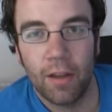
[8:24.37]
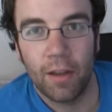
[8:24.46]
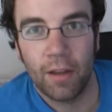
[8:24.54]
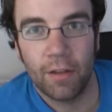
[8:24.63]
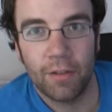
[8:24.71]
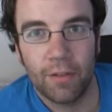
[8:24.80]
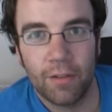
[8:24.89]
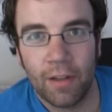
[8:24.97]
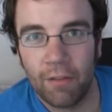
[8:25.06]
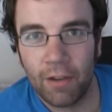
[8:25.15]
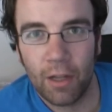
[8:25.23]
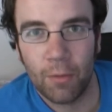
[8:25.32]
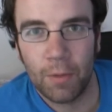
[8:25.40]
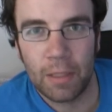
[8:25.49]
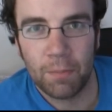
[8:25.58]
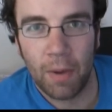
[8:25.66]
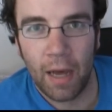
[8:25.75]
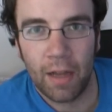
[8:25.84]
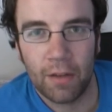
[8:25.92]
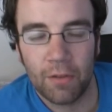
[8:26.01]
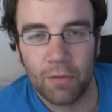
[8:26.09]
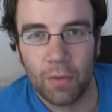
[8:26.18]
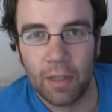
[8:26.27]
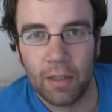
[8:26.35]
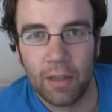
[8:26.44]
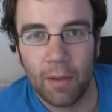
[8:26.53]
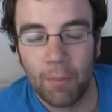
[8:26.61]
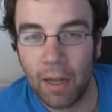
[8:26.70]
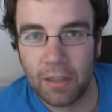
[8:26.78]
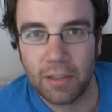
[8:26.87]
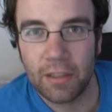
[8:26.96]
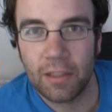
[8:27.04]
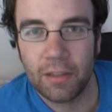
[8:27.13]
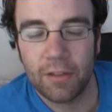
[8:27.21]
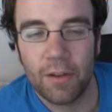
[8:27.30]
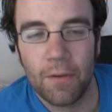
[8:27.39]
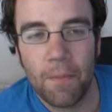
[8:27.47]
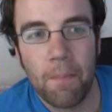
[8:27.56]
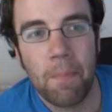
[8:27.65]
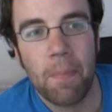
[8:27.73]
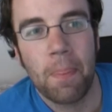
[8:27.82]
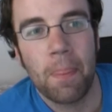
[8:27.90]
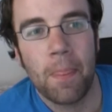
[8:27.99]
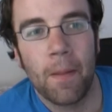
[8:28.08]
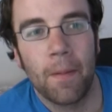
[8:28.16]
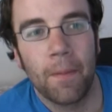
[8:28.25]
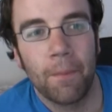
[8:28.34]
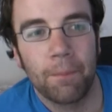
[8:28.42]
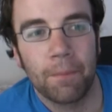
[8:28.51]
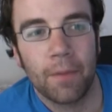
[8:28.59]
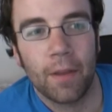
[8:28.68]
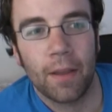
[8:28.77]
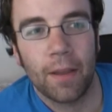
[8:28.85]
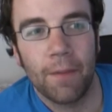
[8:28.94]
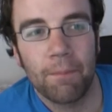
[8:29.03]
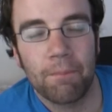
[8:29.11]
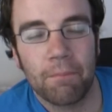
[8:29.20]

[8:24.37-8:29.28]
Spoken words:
it's never going to be as bad as we imagine it to. Okay.